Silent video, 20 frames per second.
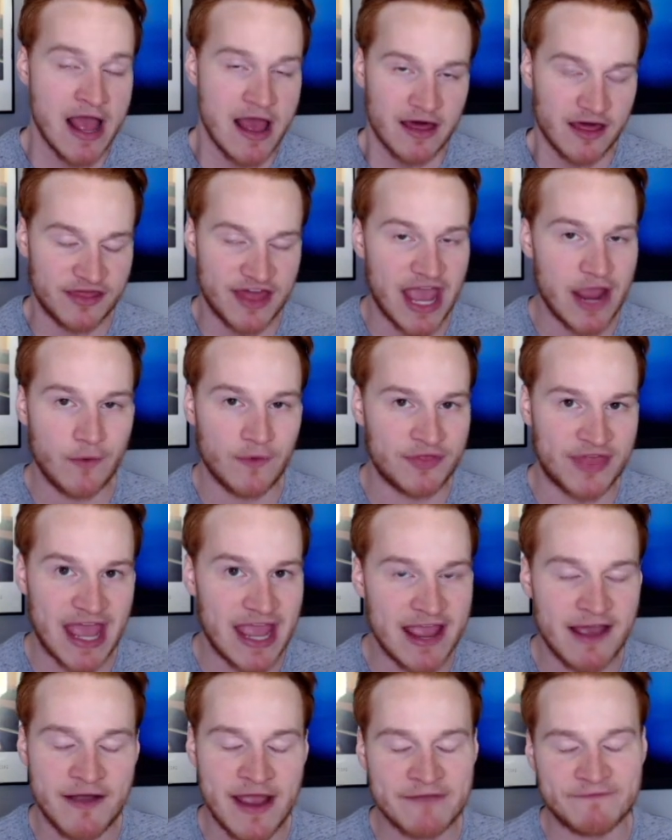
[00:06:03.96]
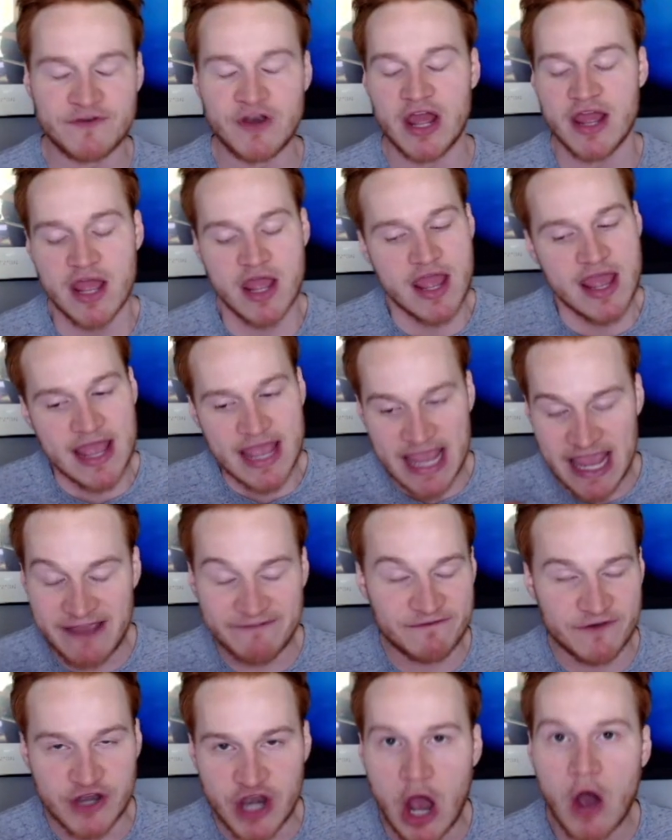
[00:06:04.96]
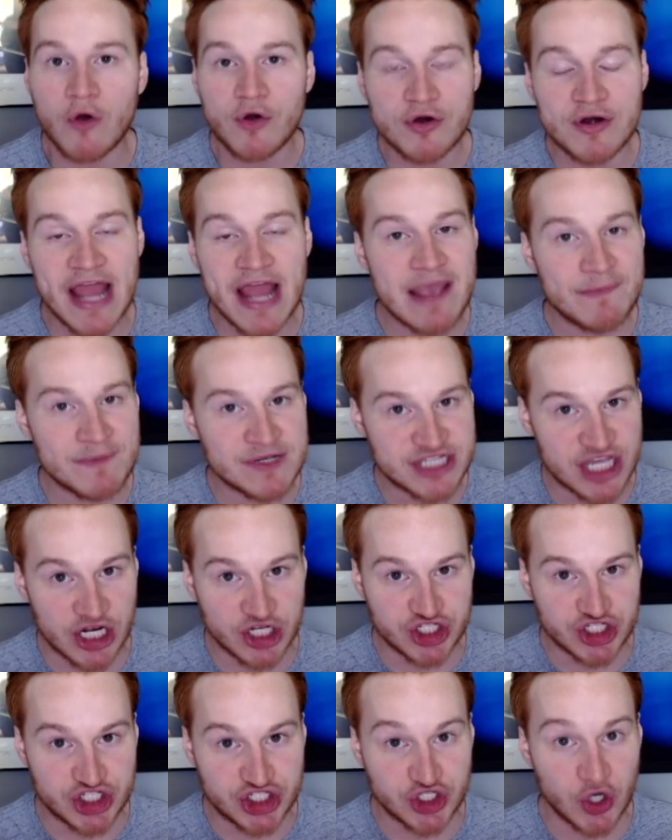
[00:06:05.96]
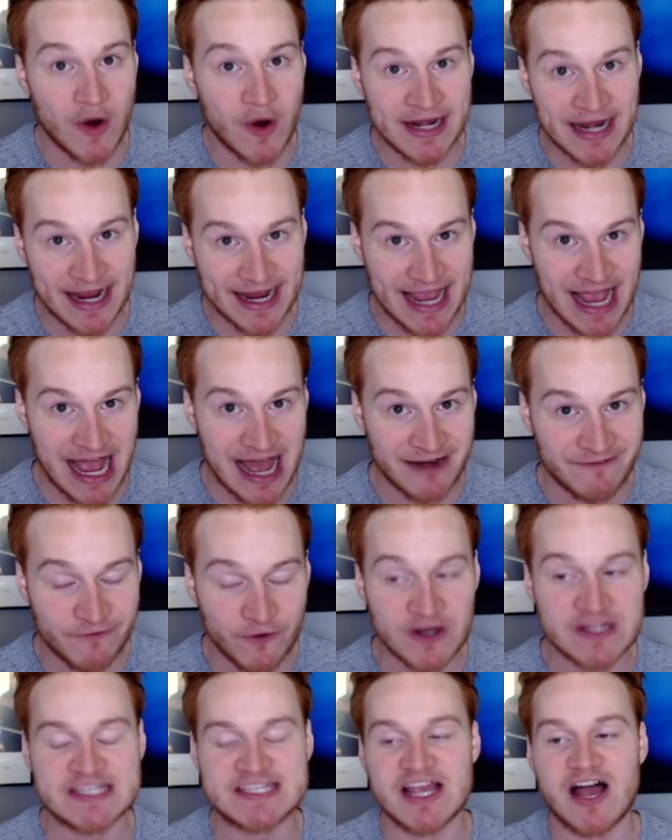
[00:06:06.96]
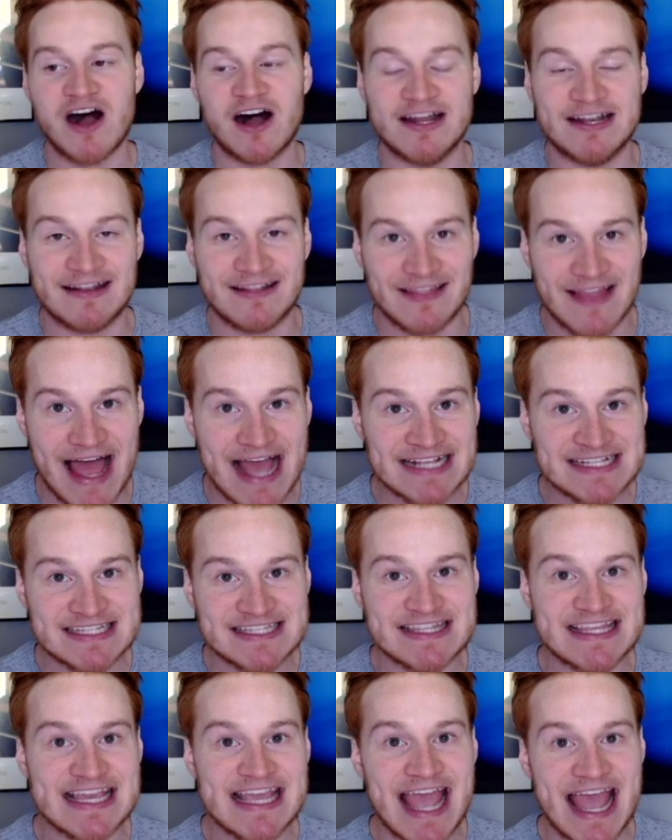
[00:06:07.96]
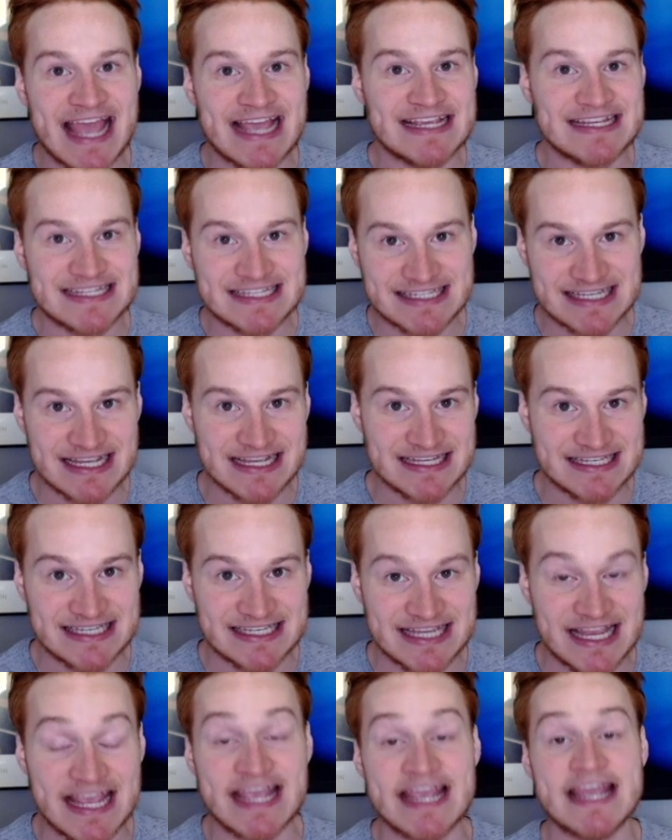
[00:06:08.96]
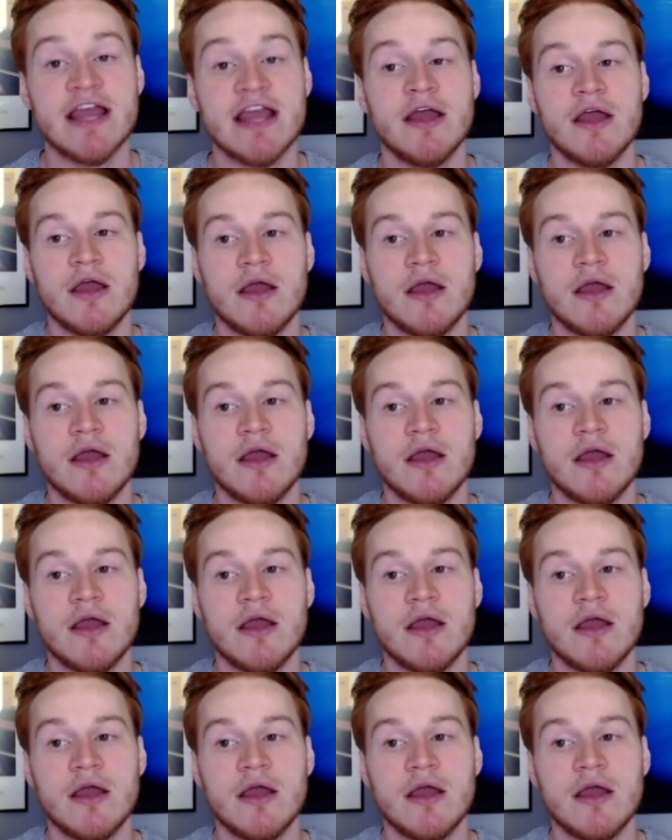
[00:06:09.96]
If Notre Dame is going to join a conference, unless the ACC